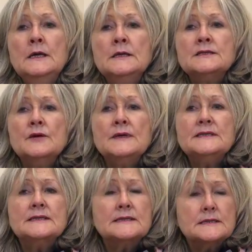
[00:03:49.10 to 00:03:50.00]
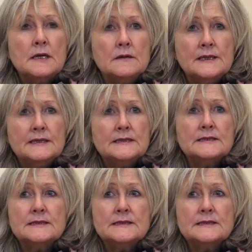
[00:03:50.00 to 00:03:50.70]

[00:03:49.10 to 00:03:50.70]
So at its starkest and